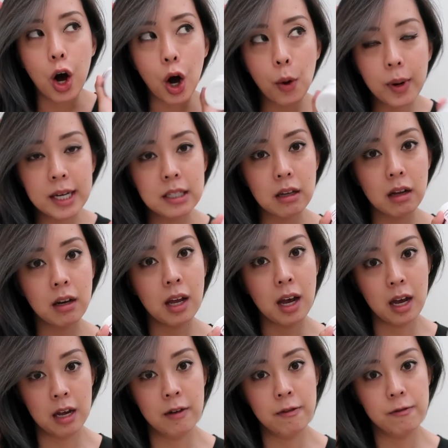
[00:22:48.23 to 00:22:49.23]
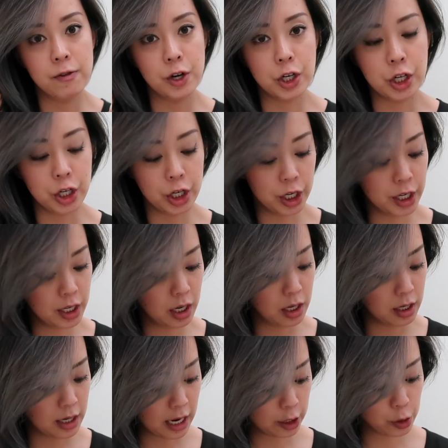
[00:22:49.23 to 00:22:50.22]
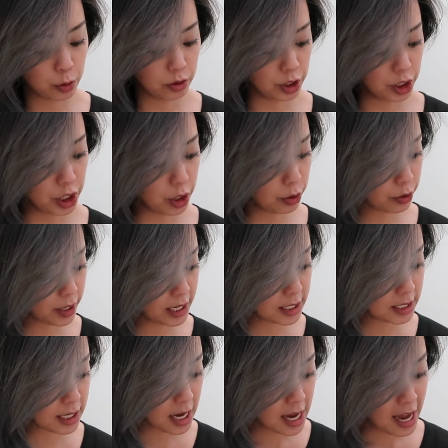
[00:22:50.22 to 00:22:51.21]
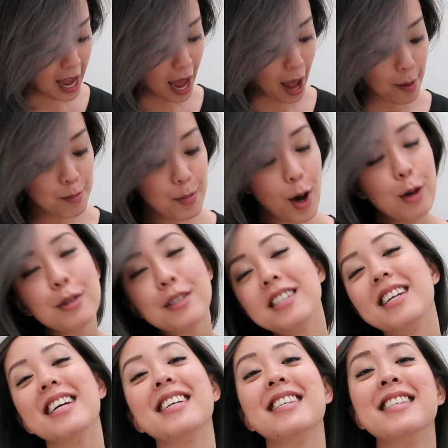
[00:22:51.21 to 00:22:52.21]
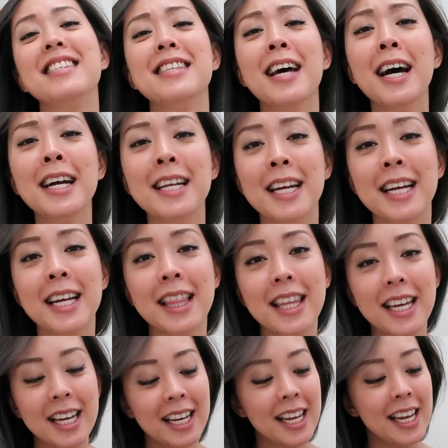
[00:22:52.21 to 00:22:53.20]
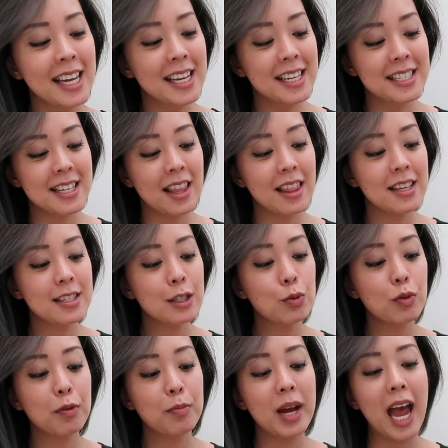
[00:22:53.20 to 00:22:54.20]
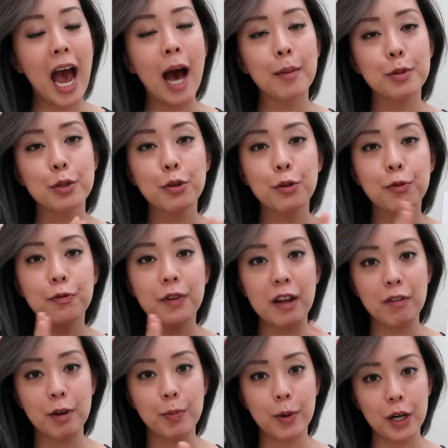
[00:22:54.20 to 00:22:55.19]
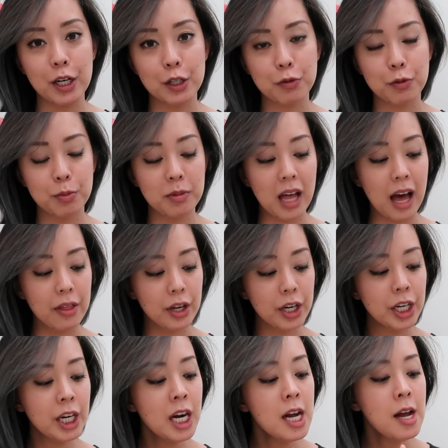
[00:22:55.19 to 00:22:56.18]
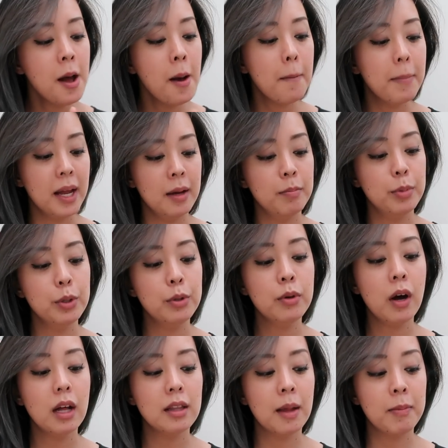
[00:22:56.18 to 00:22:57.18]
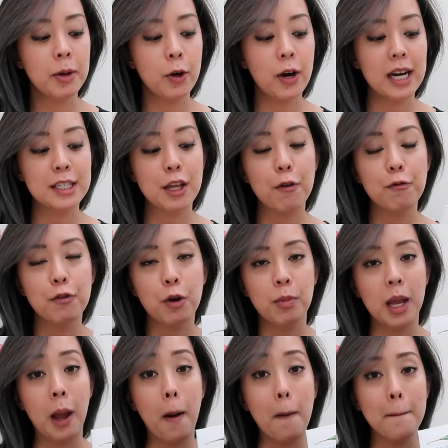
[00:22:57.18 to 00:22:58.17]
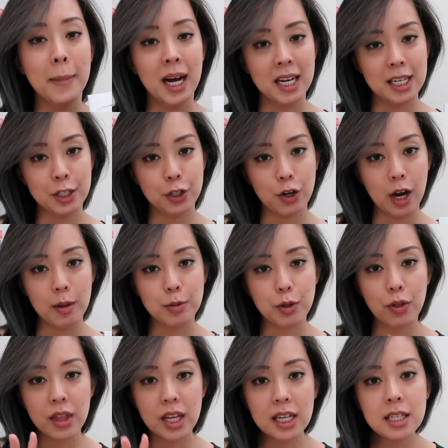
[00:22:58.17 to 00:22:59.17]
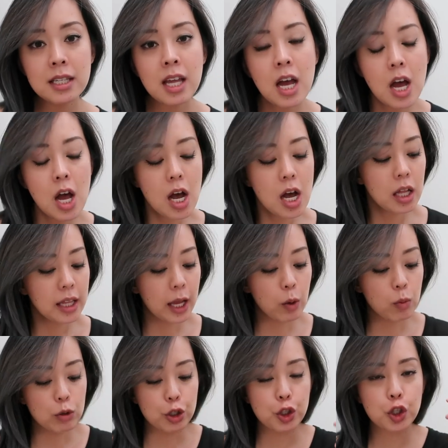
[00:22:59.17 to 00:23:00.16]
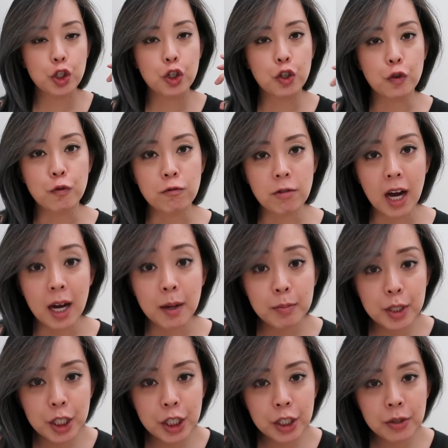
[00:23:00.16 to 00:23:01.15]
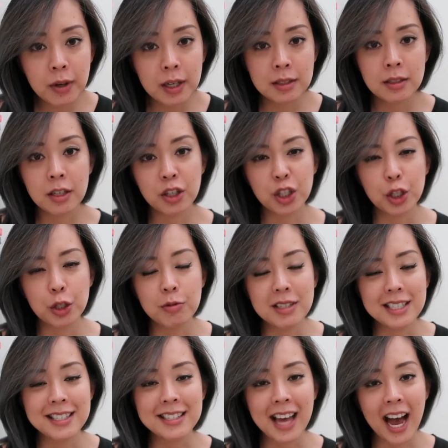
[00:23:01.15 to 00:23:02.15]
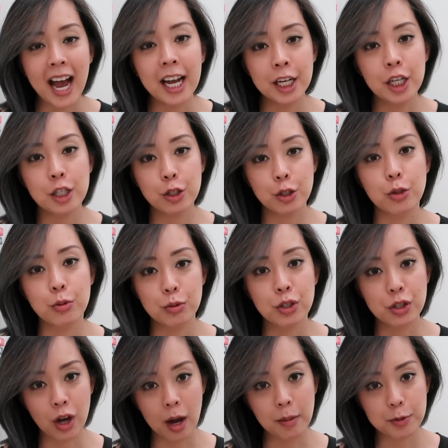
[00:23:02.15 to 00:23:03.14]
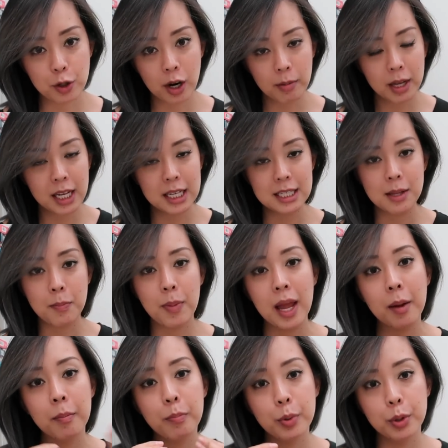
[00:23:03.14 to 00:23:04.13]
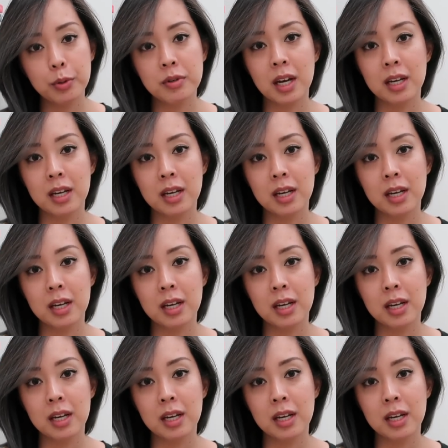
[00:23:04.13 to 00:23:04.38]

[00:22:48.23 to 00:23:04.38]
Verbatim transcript: Always on a hunt for a good natural deodorant. The most exciting thing is this is one of my absolute favorite products from Lather, Bamboo Lemongrass Foaming Body Scrub. So this like will scrub you until you decide to stop scrubbing because the bamboo